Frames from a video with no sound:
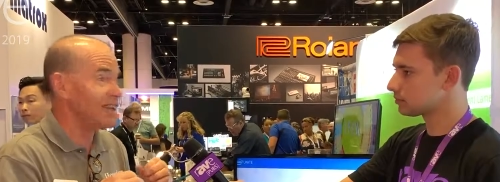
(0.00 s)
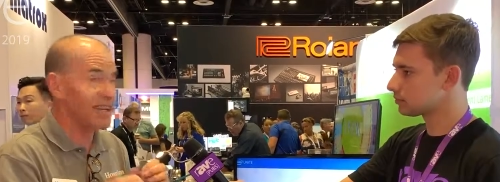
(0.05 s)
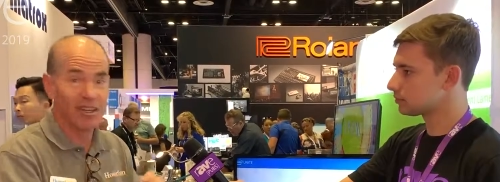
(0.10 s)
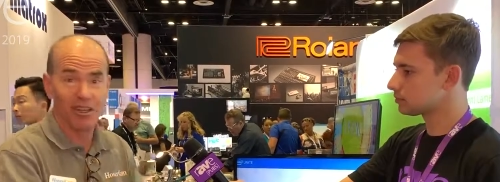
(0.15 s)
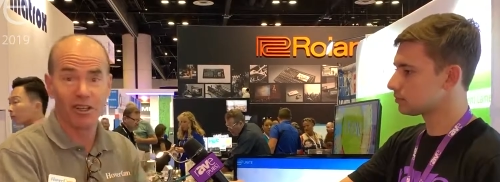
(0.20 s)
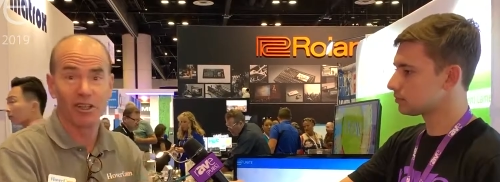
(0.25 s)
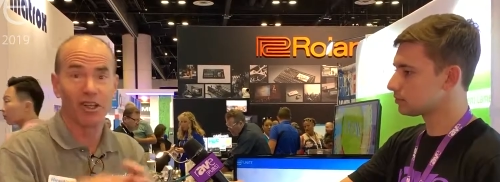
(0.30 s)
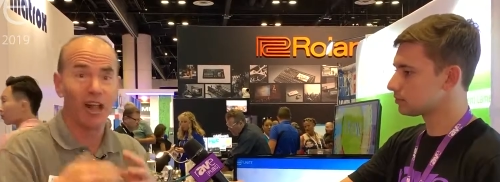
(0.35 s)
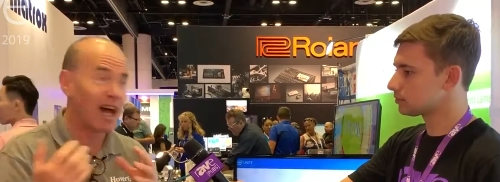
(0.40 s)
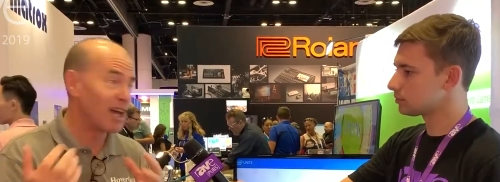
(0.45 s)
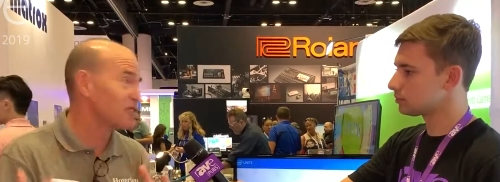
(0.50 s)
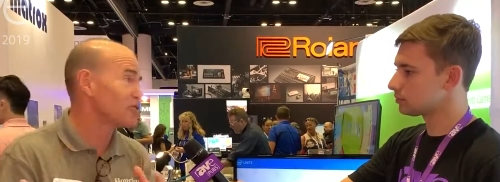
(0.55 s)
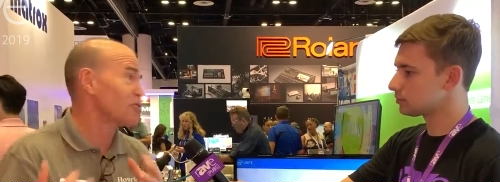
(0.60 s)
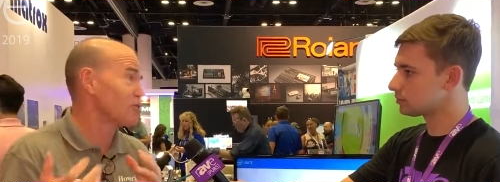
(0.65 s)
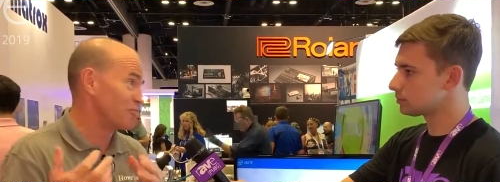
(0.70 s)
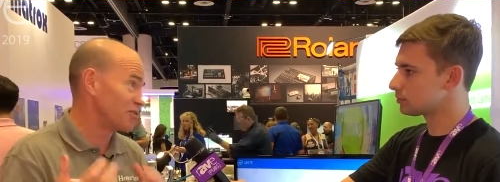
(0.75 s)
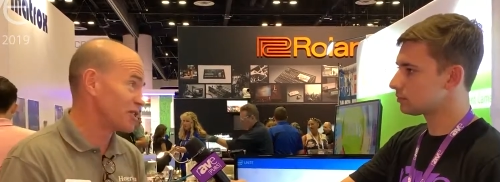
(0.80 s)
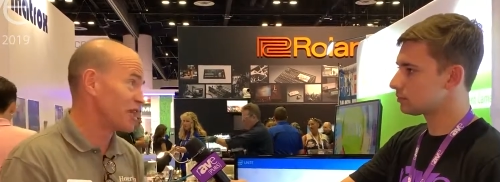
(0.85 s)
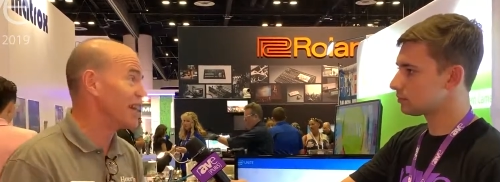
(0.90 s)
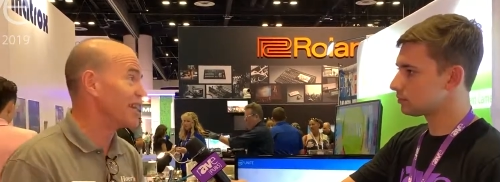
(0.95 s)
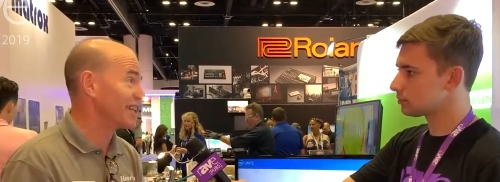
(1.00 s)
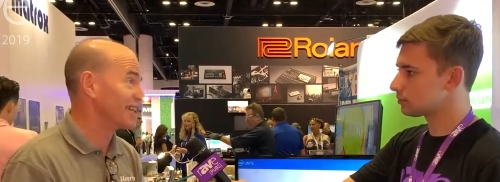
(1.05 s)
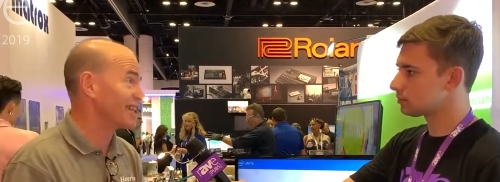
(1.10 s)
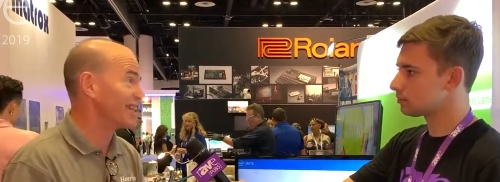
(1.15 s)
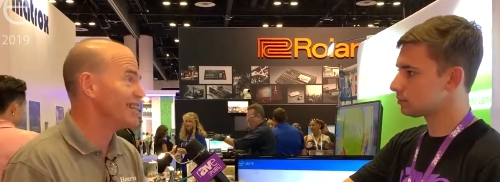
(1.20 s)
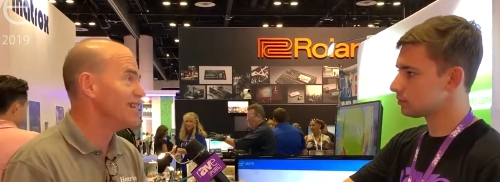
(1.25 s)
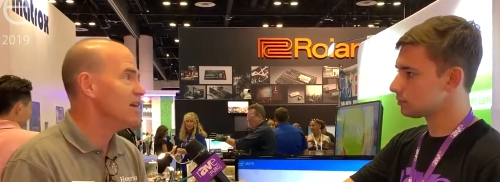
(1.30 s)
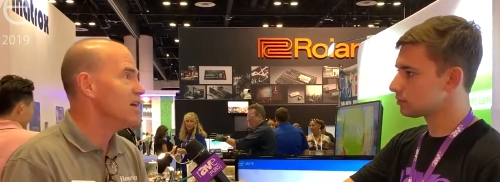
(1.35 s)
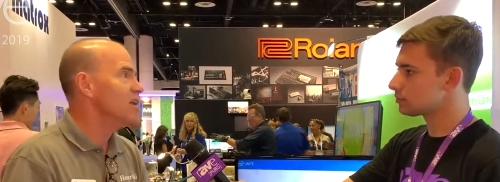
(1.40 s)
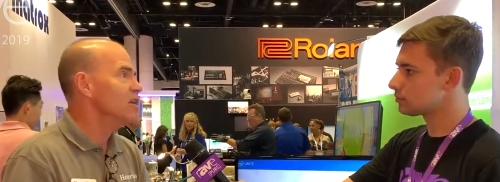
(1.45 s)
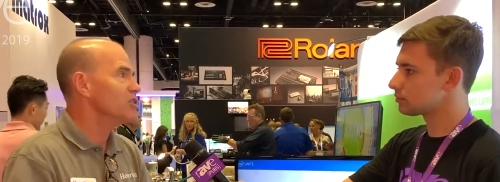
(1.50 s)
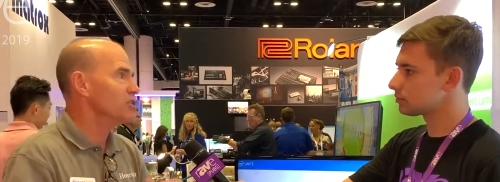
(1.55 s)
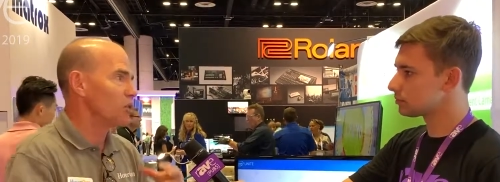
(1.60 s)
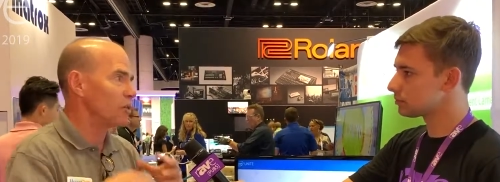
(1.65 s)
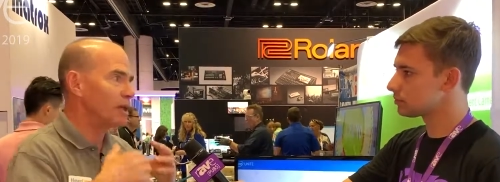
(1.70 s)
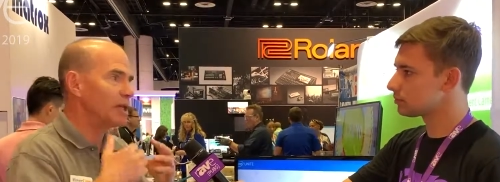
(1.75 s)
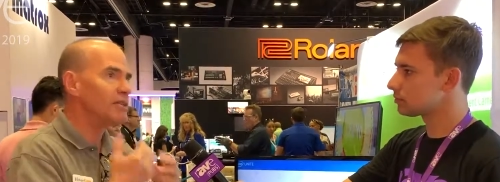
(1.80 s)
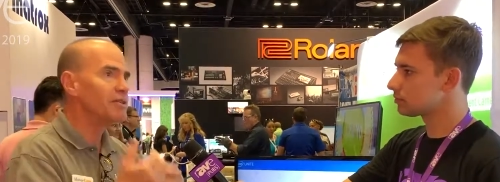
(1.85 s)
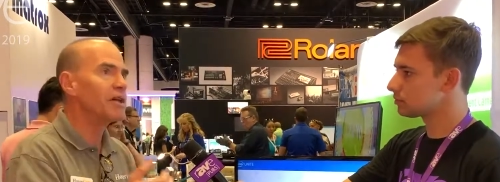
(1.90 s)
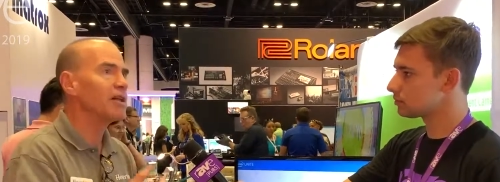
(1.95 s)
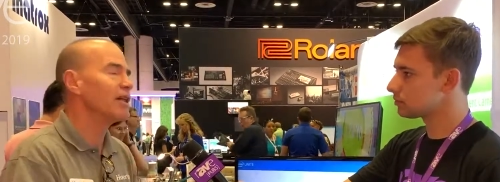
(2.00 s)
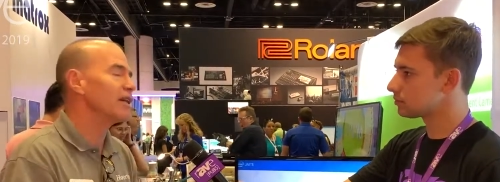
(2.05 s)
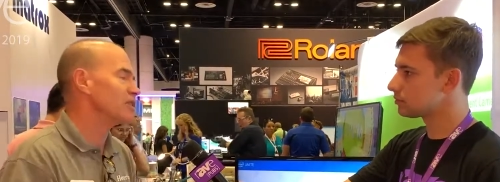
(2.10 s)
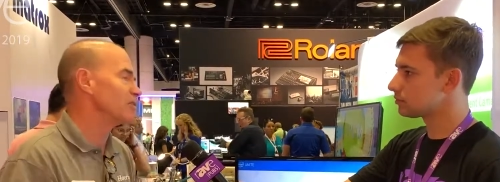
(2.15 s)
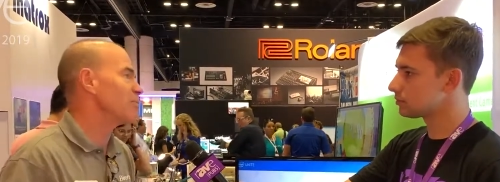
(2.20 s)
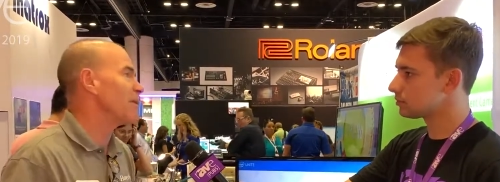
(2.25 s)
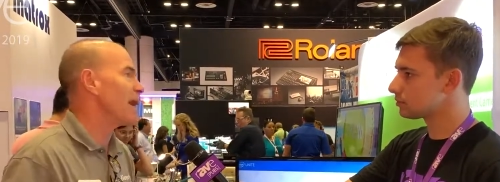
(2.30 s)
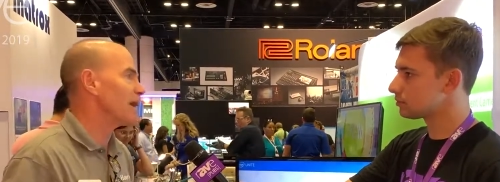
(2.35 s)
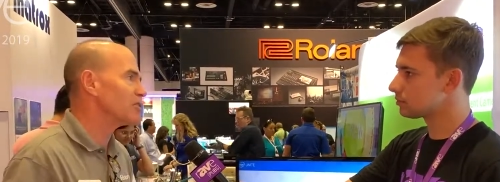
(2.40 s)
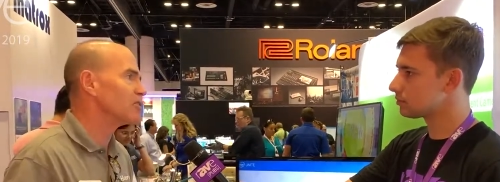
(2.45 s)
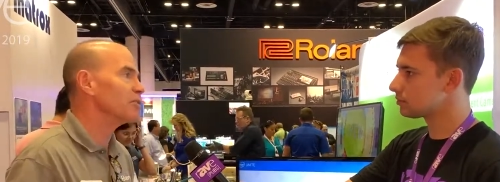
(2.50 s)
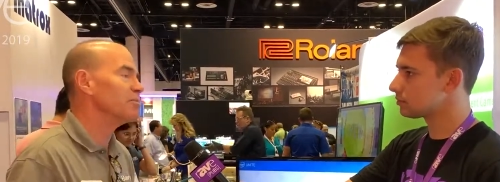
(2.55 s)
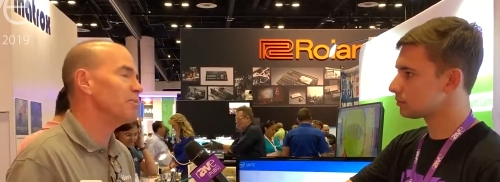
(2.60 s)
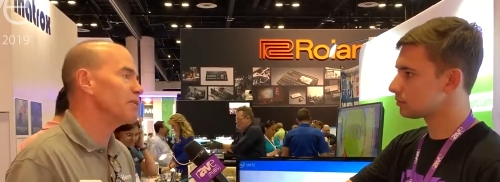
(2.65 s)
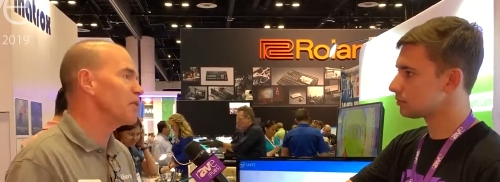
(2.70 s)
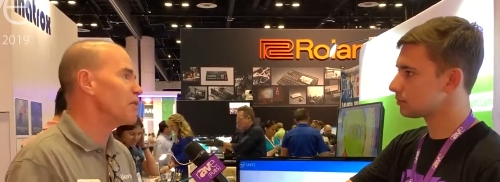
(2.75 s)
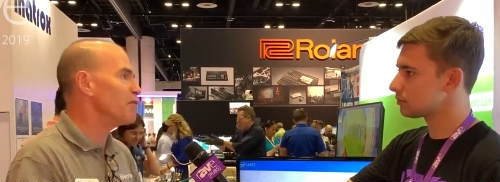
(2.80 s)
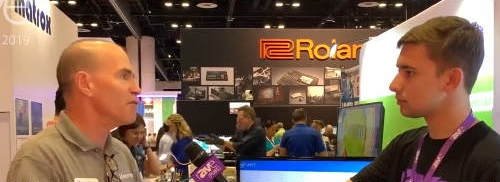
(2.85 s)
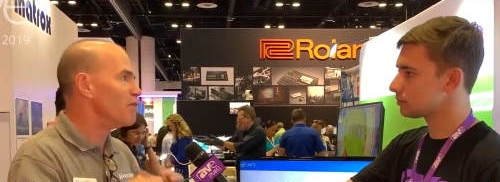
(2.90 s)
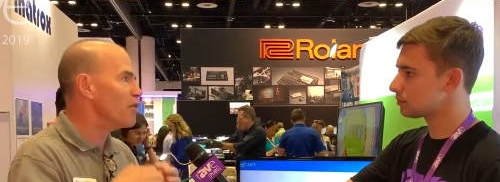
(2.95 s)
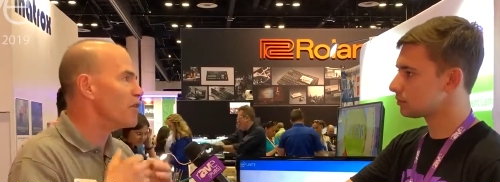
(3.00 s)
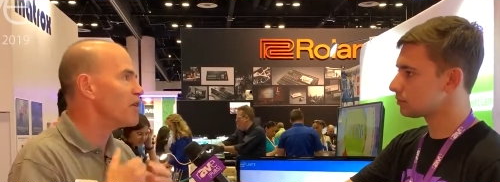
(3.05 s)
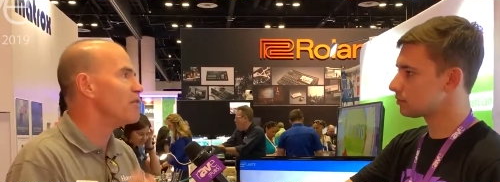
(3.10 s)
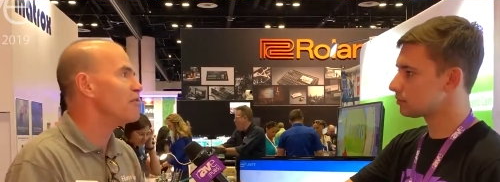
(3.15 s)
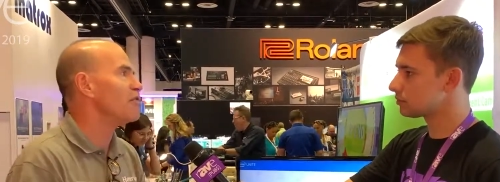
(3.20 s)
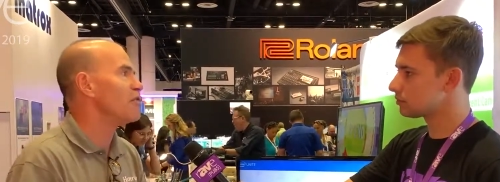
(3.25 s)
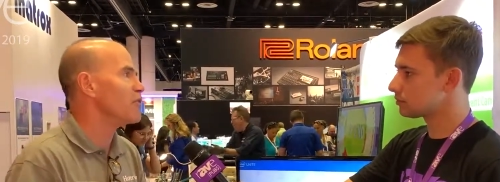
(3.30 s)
Speaker 1: in a classroom setting. So Intel has actually been a very,